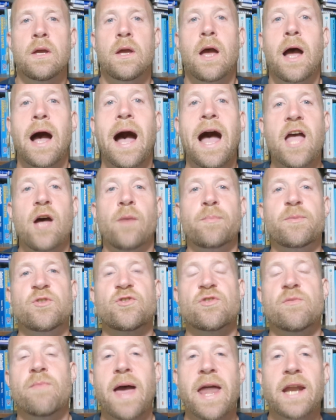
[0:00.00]
I help you
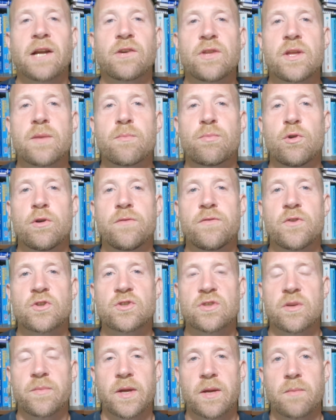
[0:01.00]
dramatically improve your
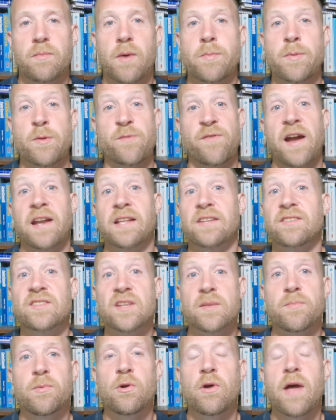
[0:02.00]
swimming by providing
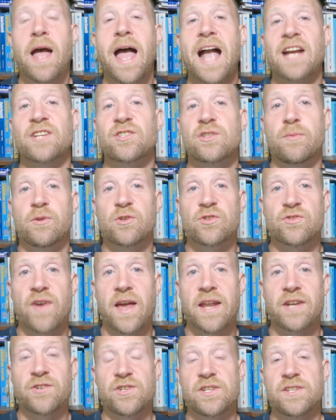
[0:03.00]
simple, actionable
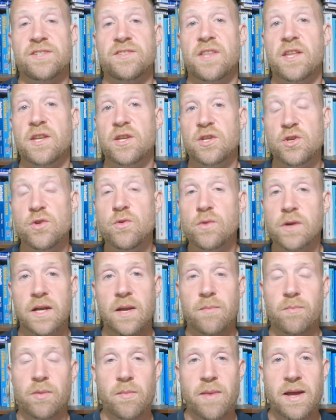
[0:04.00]
strategies that you can
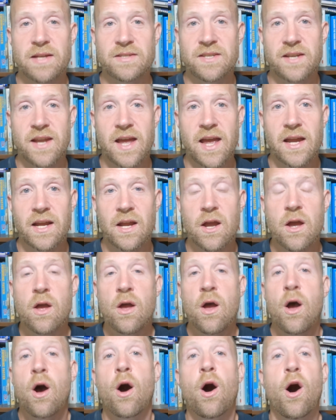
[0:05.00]
implement today,
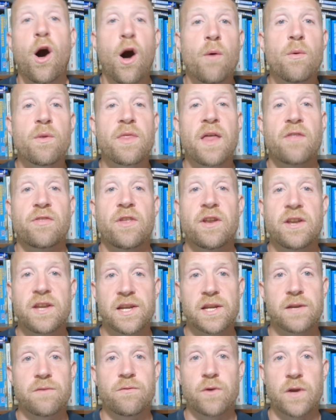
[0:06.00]
all without the
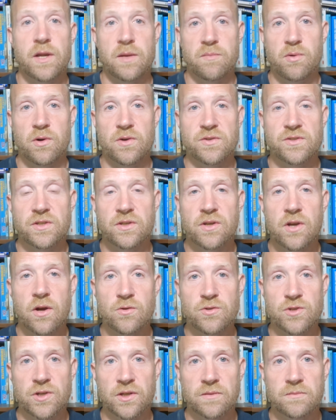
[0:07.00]
need for in-person
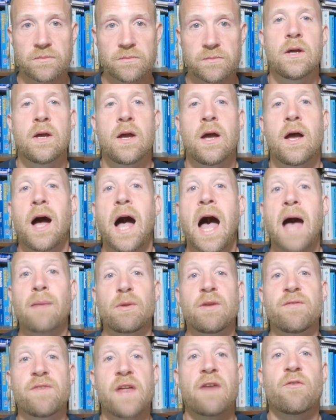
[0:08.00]
coaching. I
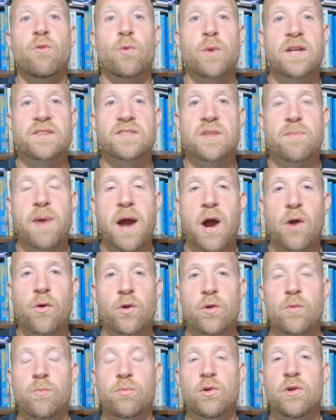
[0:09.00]
believe that everyone has the power to
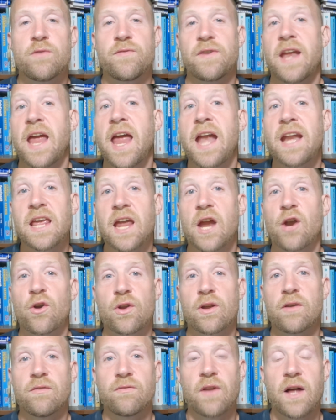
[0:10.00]
improve in any
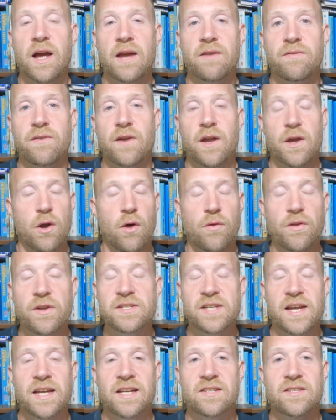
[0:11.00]
area of life, and all that
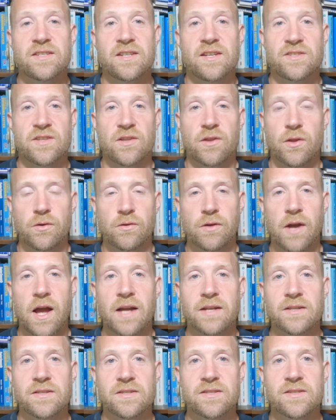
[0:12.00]
takes is a little
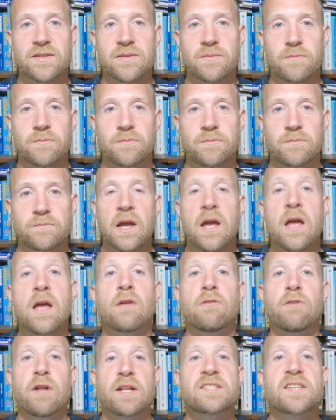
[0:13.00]
guidance.
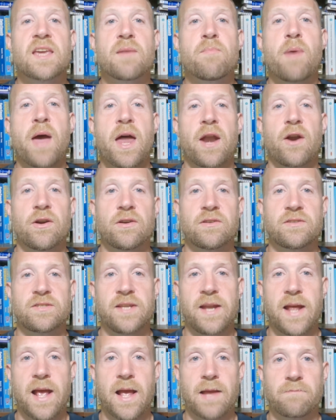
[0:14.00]
Let's get better
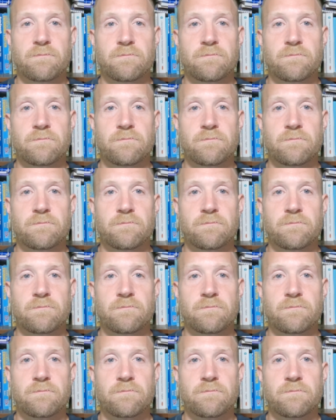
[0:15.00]
today.